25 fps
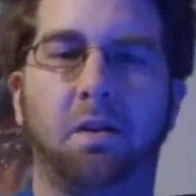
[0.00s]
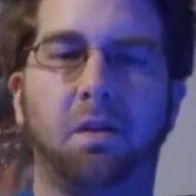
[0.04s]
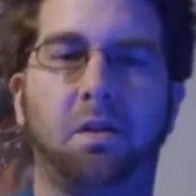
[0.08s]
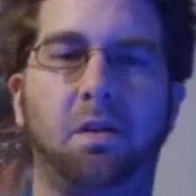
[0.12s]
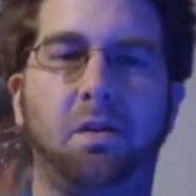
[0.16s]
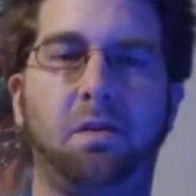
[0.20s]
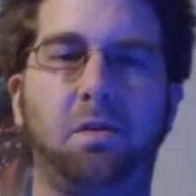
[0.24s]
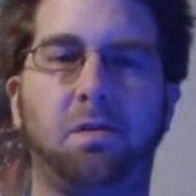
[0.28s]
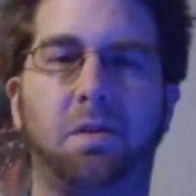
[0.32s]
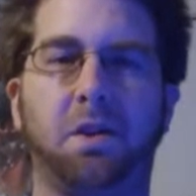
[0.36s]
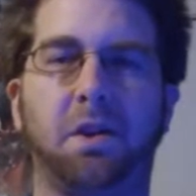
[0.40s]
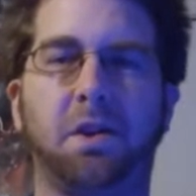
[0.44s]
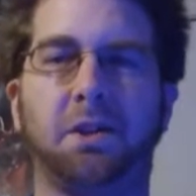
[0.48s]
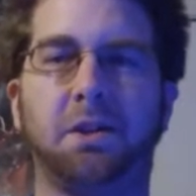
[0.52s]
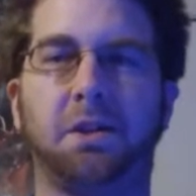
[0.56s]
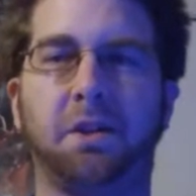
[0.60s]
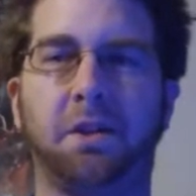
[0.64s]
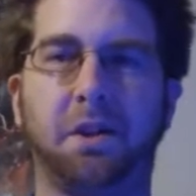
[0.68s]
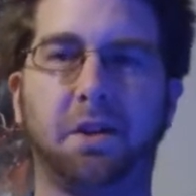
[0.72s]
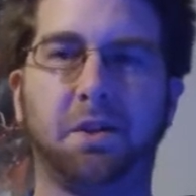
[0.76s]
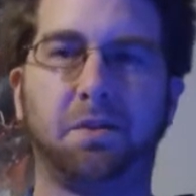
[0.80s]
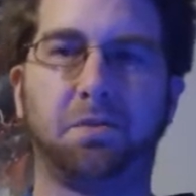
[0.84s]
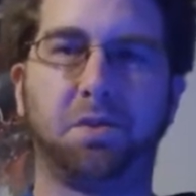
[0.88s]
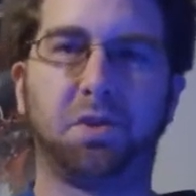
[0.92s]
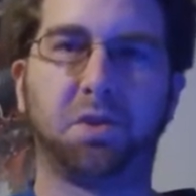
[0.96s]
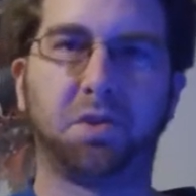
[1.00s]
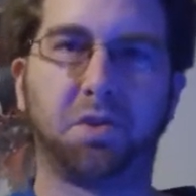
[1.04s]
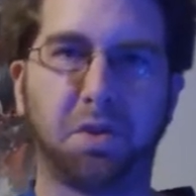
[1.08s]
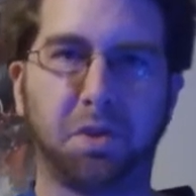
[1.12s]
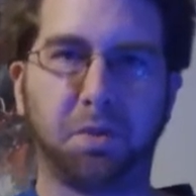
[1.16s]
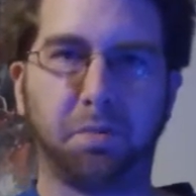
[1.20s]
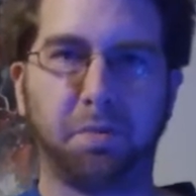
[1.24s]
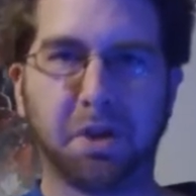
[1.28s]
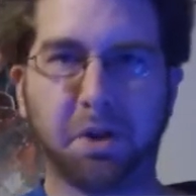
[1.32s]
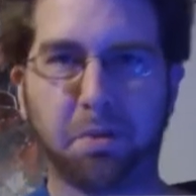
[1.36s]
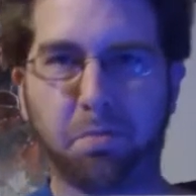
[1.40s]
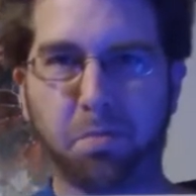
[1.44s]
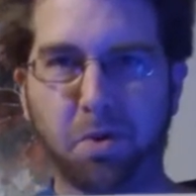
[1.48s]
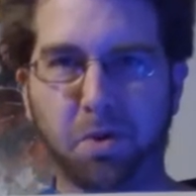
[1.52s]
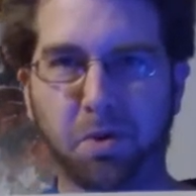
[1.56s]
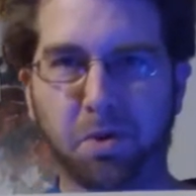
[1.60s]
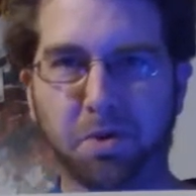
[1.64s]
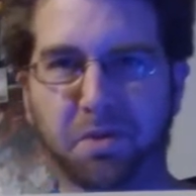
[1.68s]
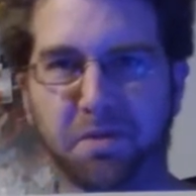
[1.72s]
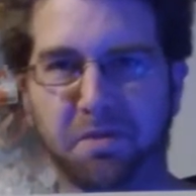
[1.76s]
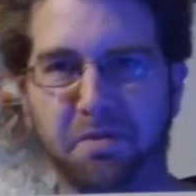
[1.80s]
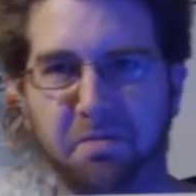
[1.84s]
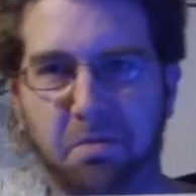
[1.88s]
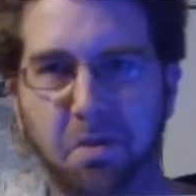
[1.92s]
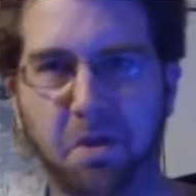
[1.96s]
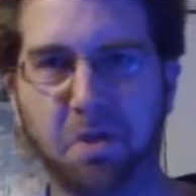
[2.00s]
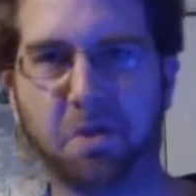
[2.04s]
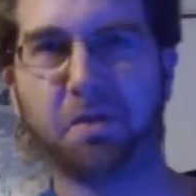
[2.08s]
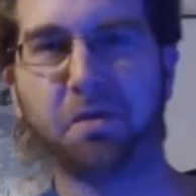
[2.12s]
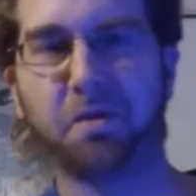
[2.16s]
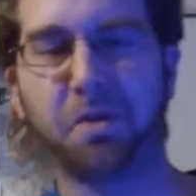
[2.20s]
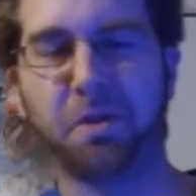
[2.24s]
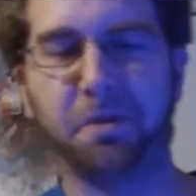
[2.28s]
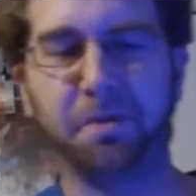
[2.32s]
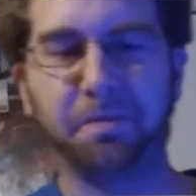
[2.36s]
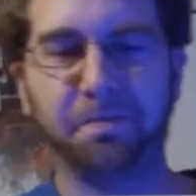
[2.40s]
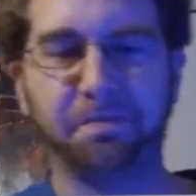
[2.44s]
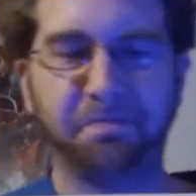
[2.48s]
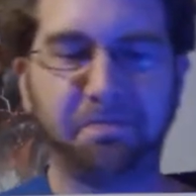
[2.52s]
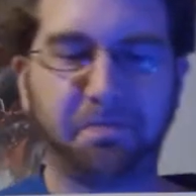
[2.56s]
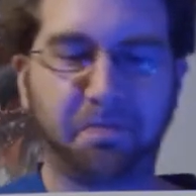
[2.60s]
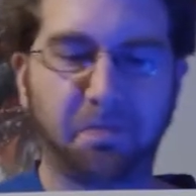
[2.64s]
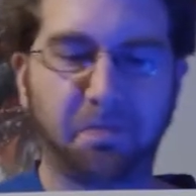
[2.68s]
All right, now on to the big boys of Marvel.